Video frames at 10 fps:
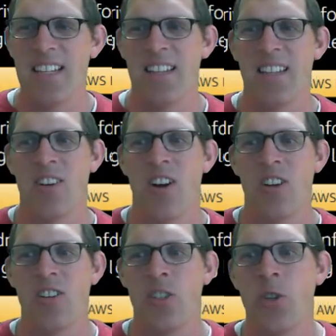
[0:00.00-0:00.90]
there are
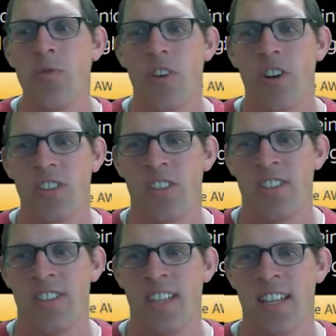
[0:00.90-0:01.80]
2
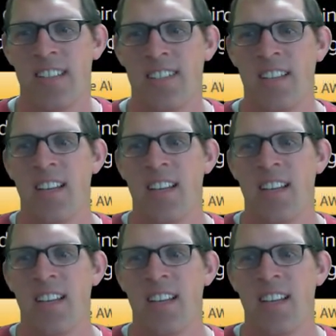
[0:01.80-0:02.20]
versions to this.